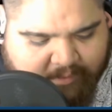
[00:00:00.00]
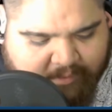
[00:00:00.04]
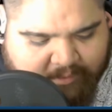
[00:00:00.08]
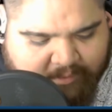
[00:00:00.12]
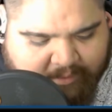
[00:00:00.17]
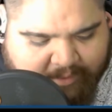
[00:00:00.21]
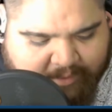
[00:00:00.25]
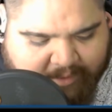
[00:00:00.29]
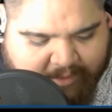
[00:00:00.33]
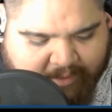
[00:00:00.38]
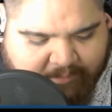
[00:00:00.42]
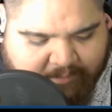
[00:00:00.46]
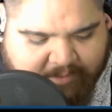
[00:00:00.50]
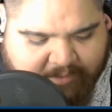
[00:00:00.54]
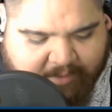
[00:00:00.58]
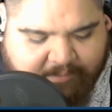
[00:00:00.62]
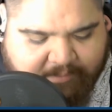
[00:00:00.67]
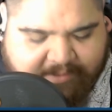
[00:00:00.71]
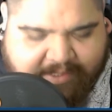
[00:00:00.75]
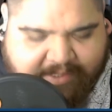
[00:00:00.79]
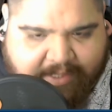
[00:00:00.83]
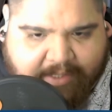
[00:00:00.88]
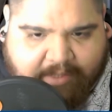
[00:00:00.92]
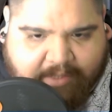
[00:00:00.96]
Like I'm
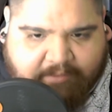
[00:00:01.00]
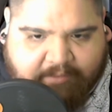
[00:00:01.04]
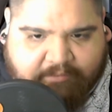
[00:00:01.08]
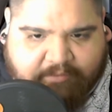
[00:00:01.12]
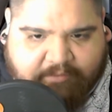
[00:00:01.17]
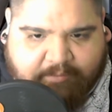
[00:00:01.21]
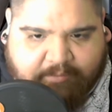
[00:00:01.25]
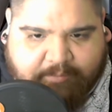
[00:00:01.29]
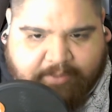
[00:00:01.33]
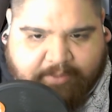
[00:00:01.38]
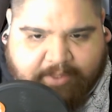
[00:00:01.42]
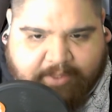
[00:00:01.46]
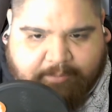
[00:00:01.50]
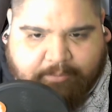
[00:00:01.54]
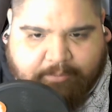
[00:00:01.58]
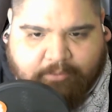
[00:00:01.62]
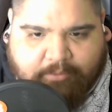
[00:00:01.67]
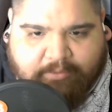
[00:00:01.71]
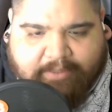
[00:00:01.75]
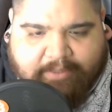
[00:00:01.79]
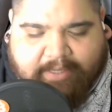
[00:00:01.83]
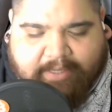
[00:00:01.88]
taking from people like